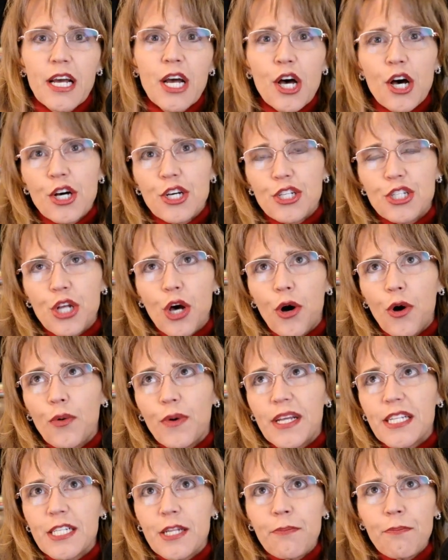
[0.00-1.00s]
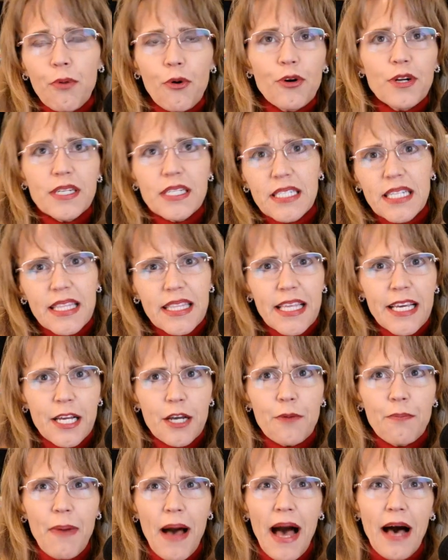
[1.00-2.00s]
So it's important to think
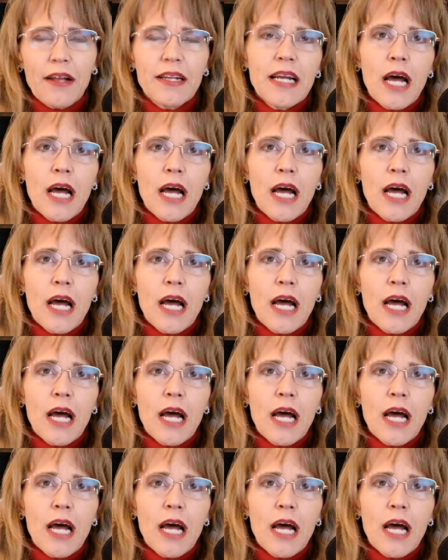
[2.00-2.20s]
about